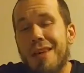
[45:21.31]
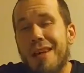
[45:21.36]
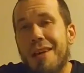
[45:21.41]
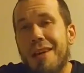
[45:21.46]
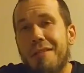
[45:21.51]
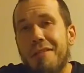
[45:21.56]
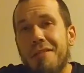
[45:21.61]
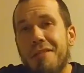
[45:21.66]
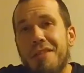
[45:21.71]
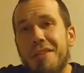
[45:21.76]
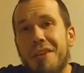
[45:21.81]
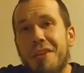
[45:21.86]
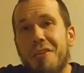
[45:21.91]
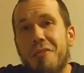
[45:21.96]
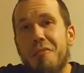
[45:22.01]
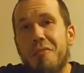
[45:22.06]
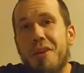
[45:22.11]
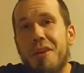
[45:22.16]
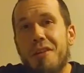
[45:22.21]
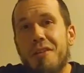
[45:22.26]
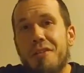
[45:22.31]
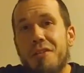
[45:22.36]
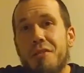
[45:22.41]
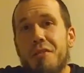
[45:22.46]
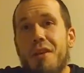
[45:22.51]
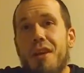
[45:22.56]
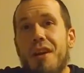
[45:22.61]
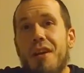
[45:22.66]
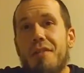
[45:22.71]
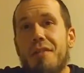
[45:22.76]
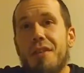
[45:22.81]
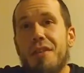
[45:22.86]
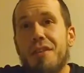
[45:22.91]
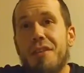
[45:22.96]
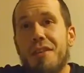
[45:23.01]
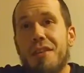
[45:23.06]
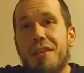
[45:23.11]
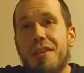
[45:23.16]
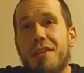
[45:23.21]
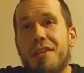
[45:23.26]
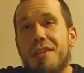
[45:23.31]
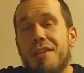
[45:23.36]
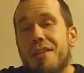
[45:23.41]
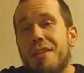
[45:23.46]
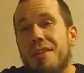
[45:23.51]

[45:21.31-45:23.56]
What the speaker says: half a terabyte drive, I think.